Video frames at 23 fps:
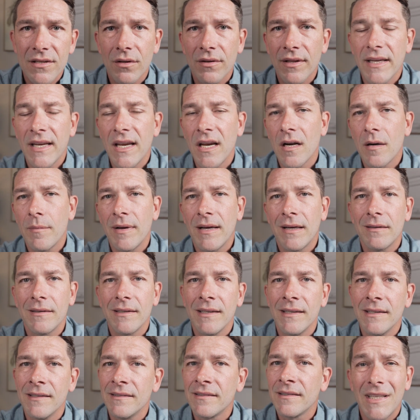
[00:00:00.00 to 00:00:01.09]
All they care about
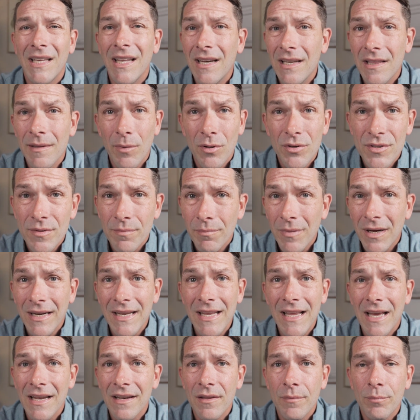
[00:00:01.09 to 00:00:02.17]
is getting the most
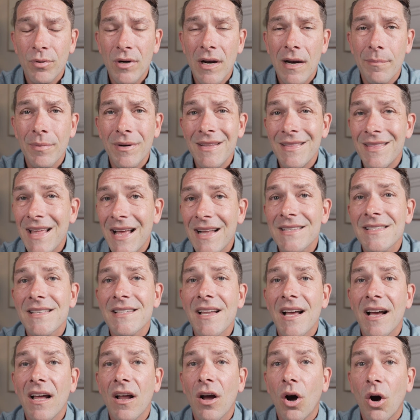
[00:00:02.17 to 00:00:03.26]
money out of the property. That's
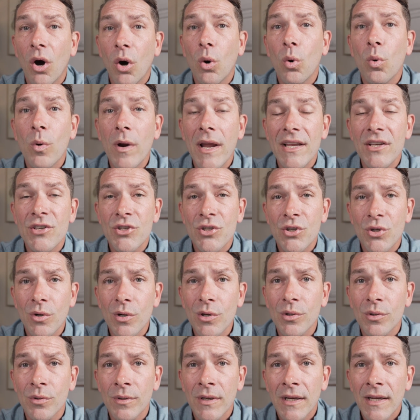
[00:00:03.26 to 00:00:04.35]
not always
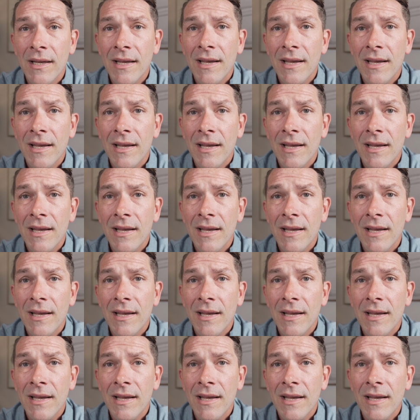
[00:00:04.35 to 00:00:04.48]
true.